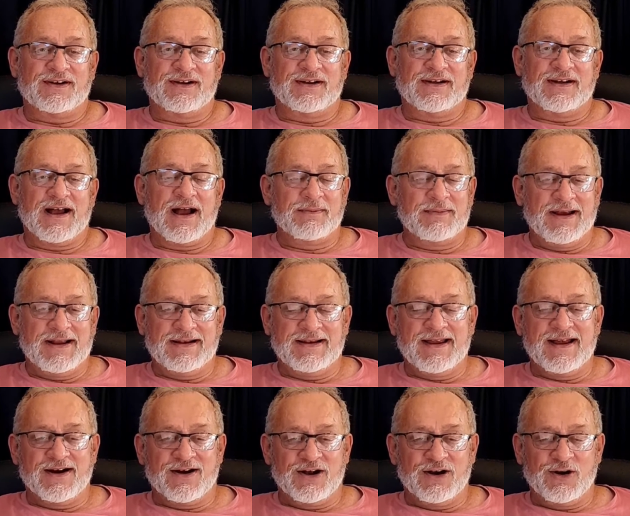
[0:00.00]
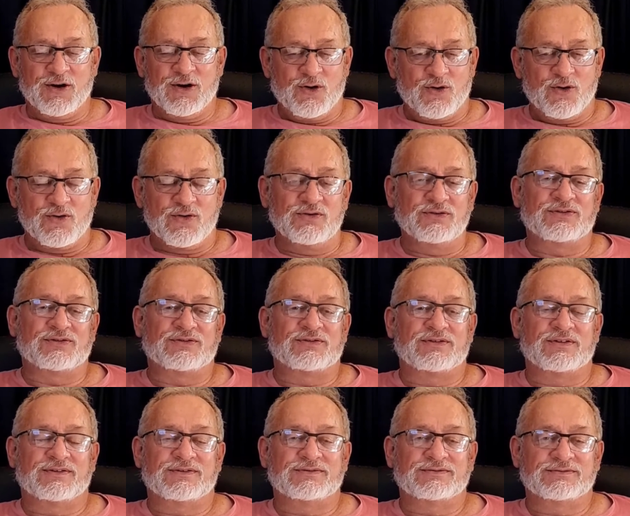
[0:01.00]
I mean, there are laws,
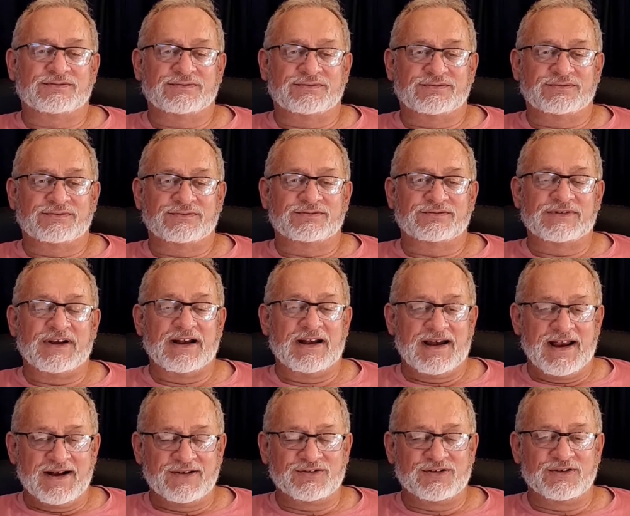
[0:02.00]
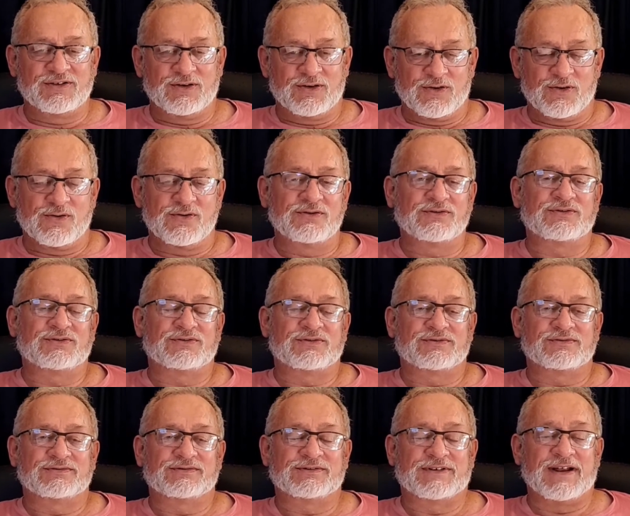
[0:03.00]
election laws,
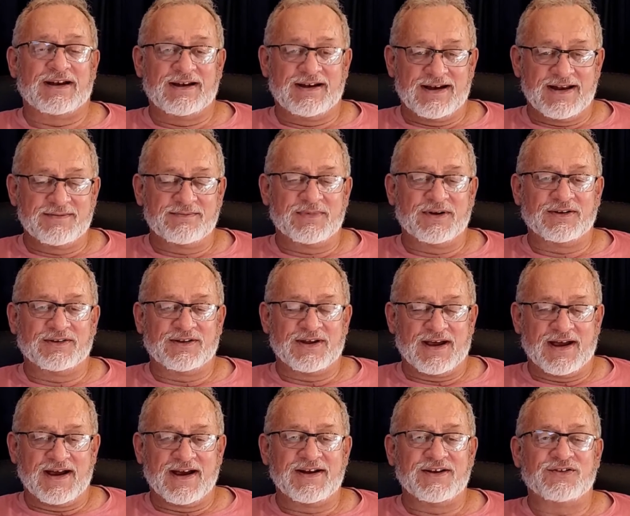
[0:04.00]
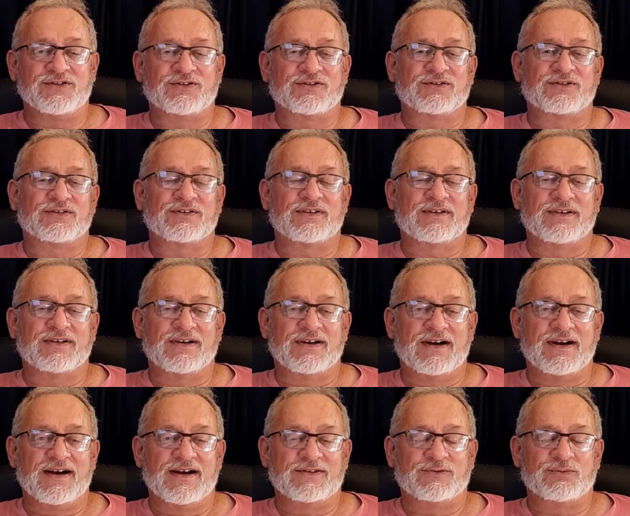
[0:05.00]
that limit the age
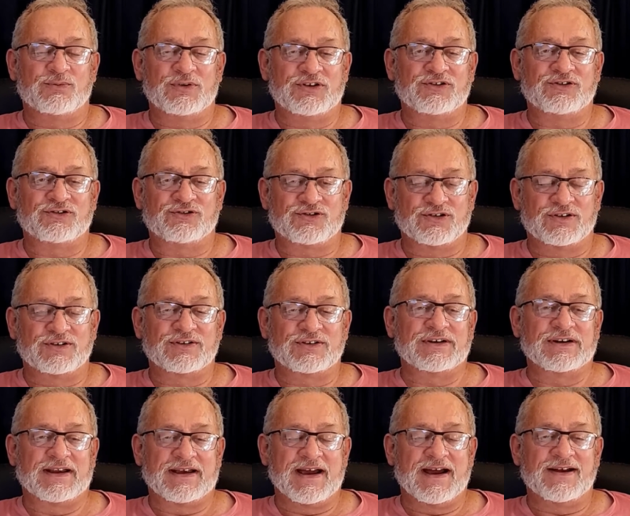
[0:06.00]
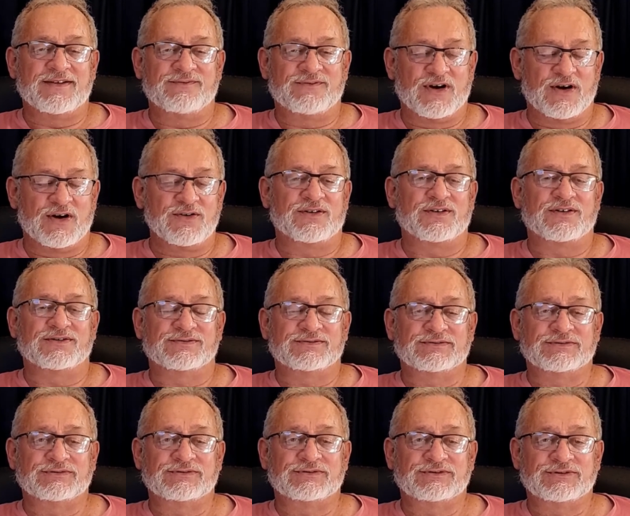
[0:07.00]
at which children can vote.
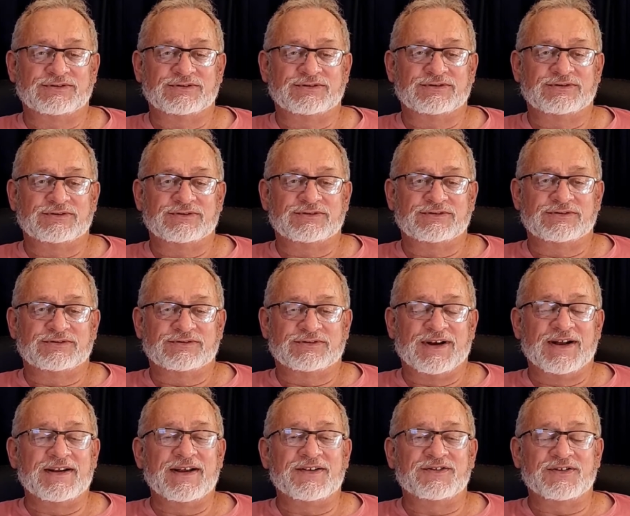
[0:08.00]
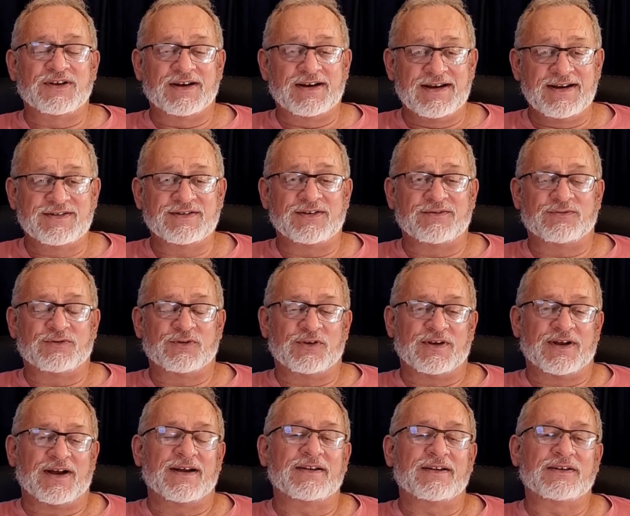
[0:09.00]
And there's a reason for
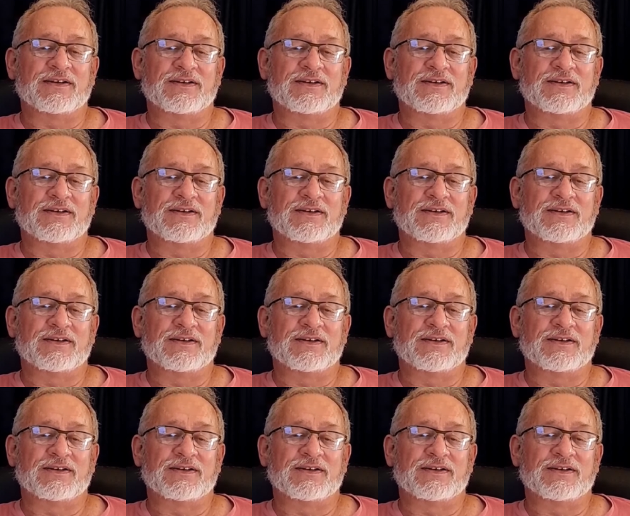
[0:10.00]
that.